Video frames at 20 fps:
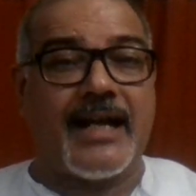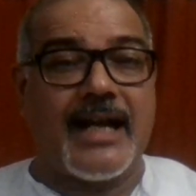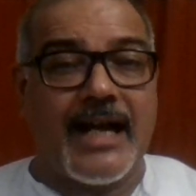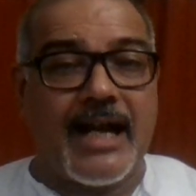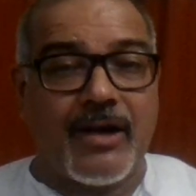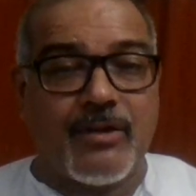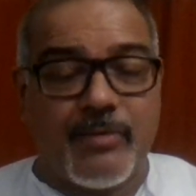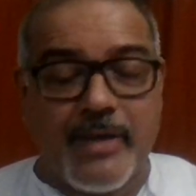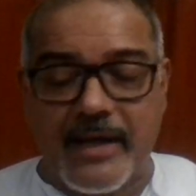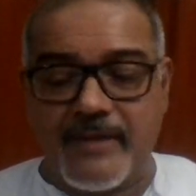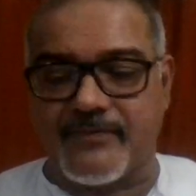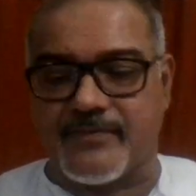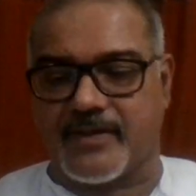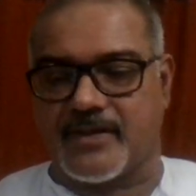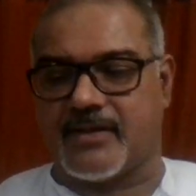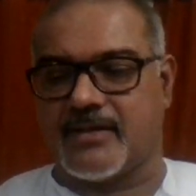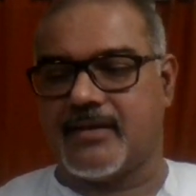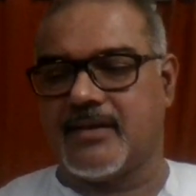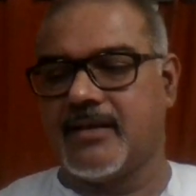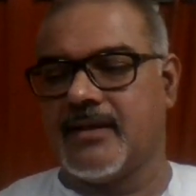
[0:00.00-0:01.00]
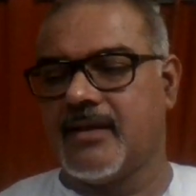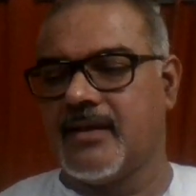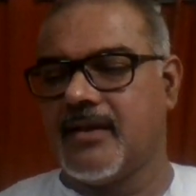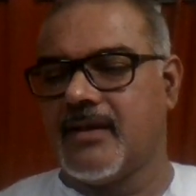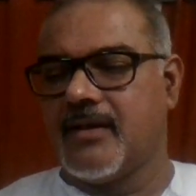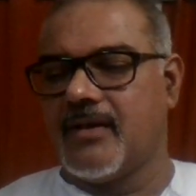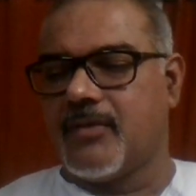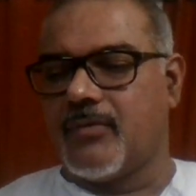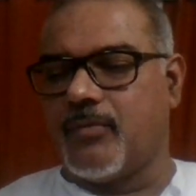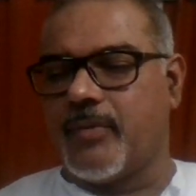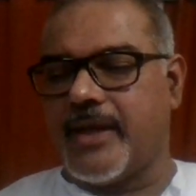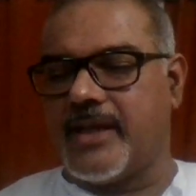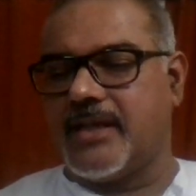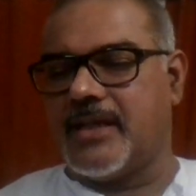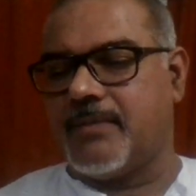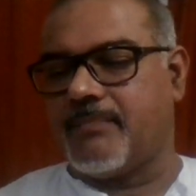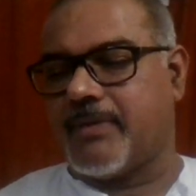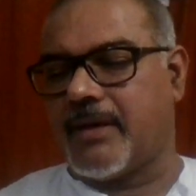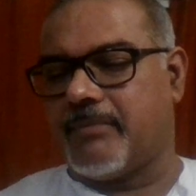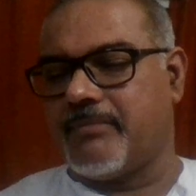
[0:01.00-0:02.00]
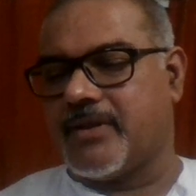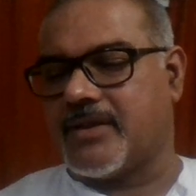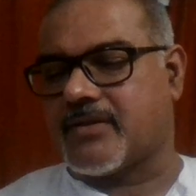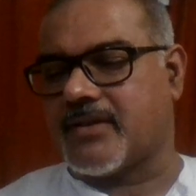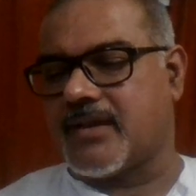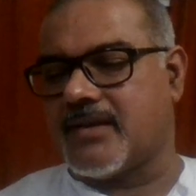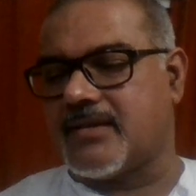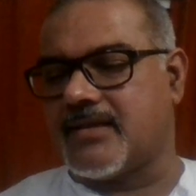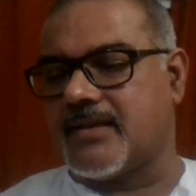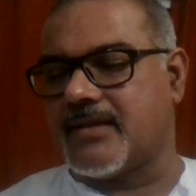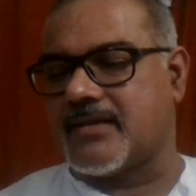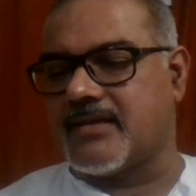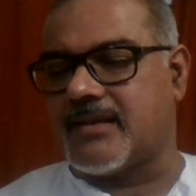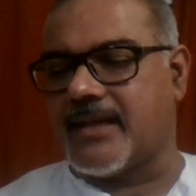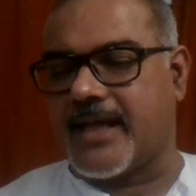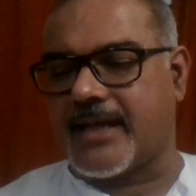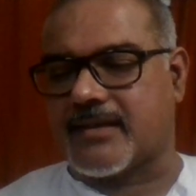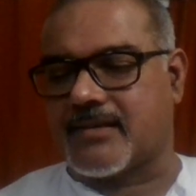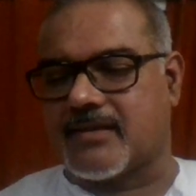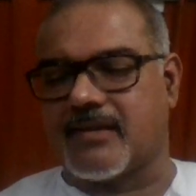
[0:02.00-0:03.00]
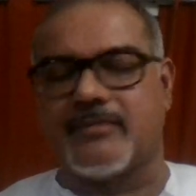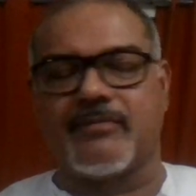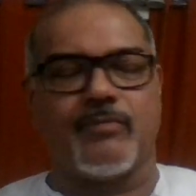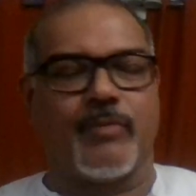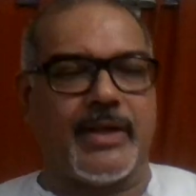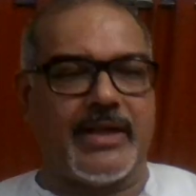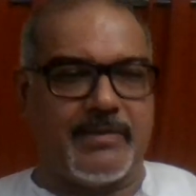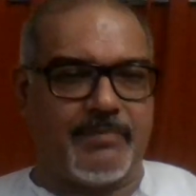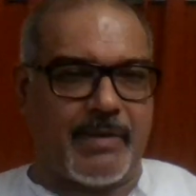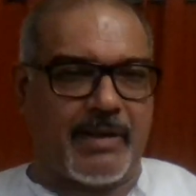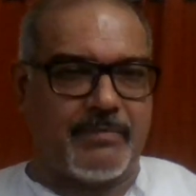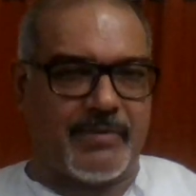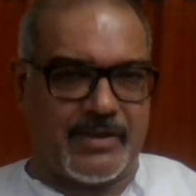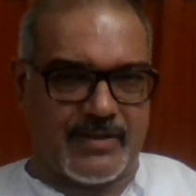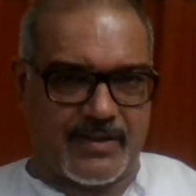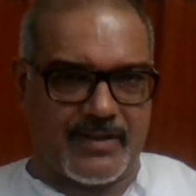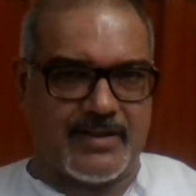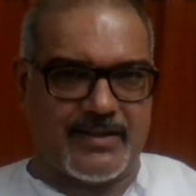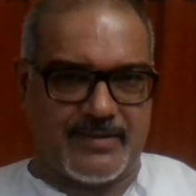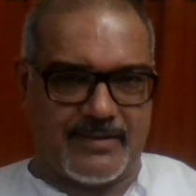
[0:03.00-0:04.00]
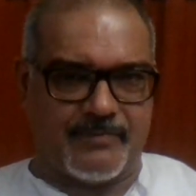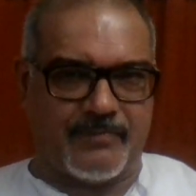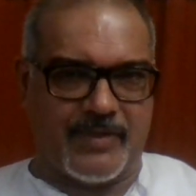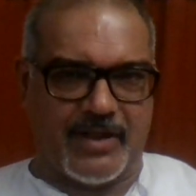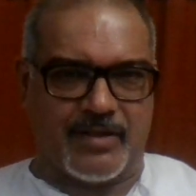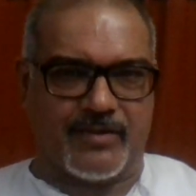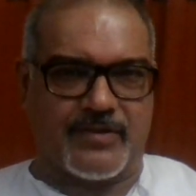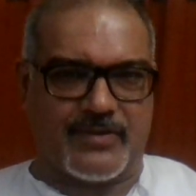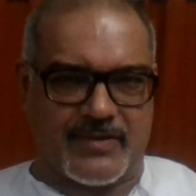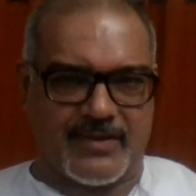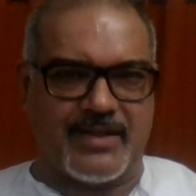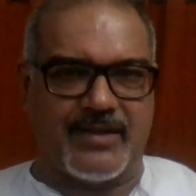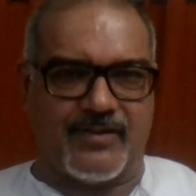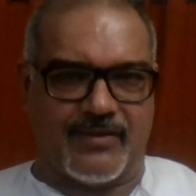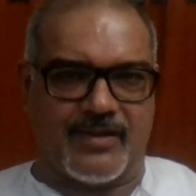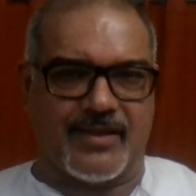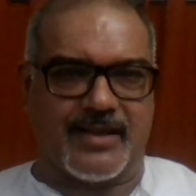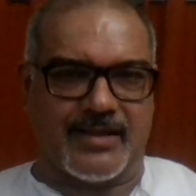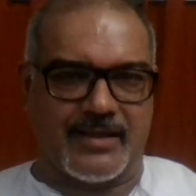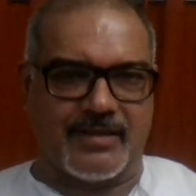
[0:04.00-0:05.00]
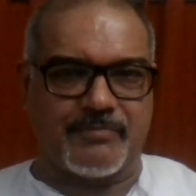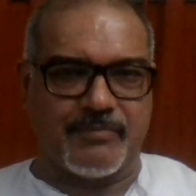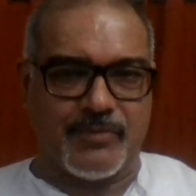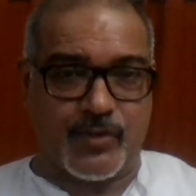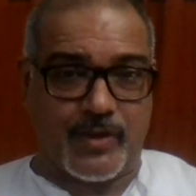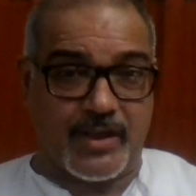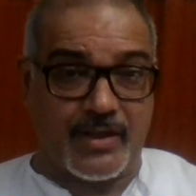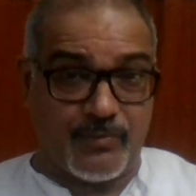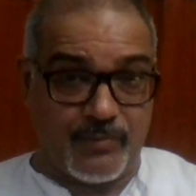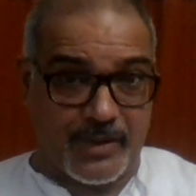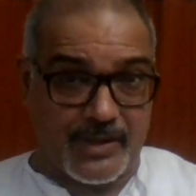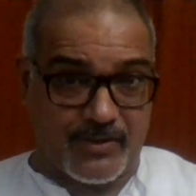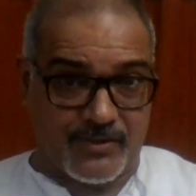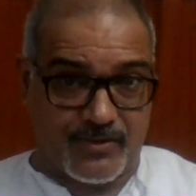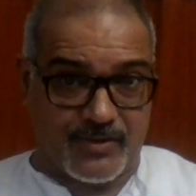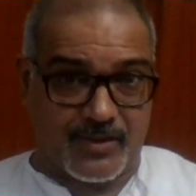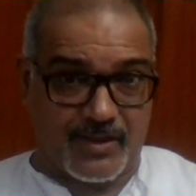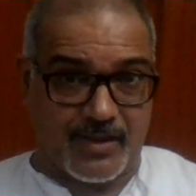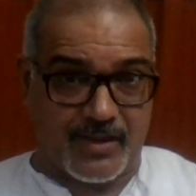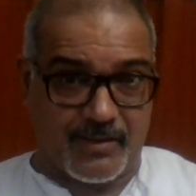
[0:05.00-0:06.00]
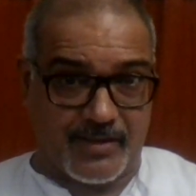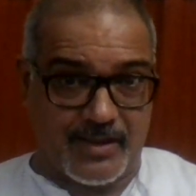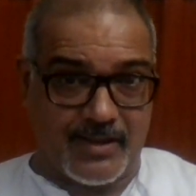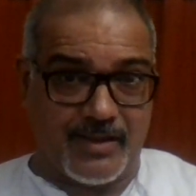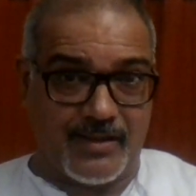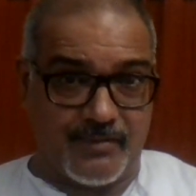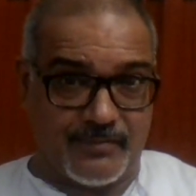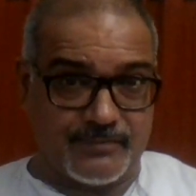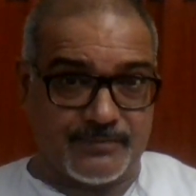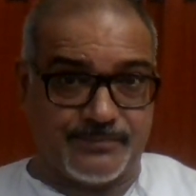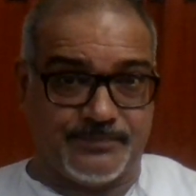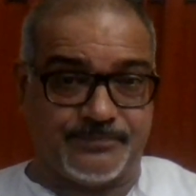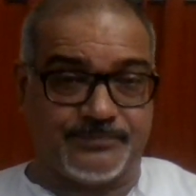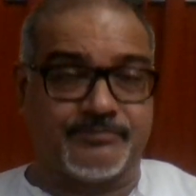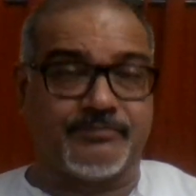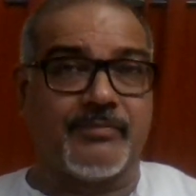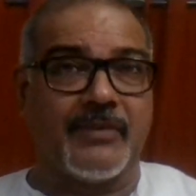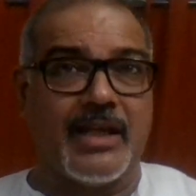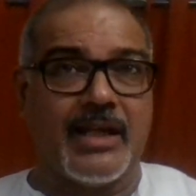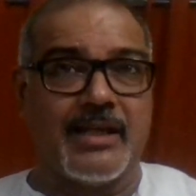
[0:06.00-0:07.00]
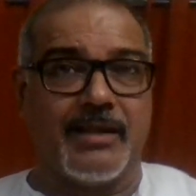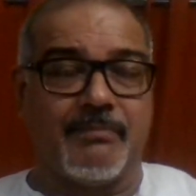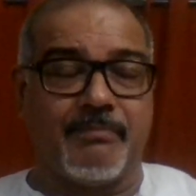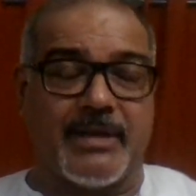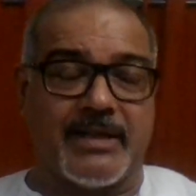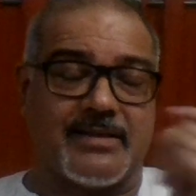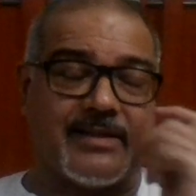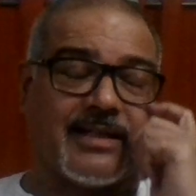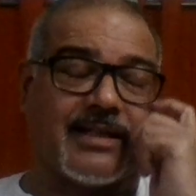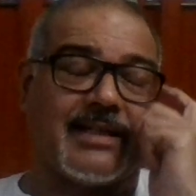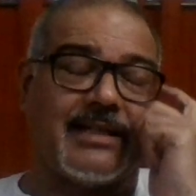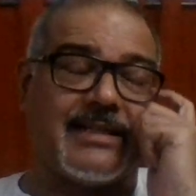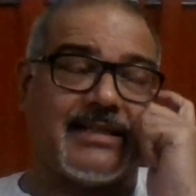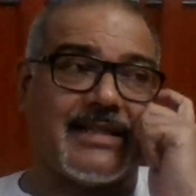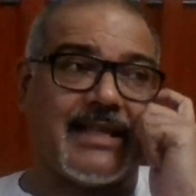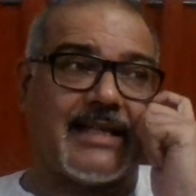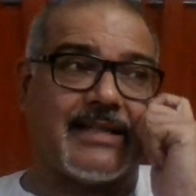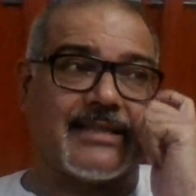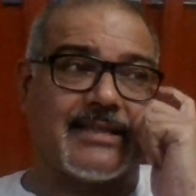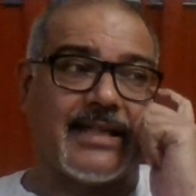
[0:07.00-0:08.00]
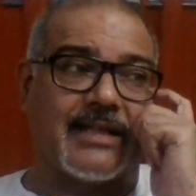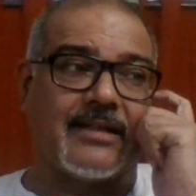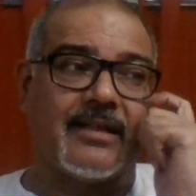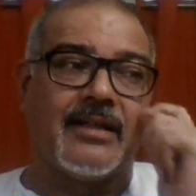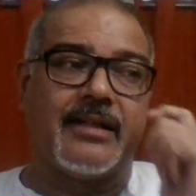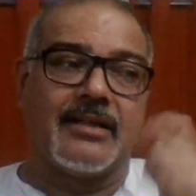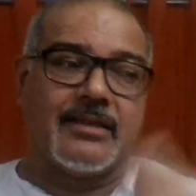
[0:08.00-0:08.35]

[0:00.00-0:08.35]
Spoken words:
However, when he publishes his next, when he publishes, you know, Cynthia, the book in which he basically says that,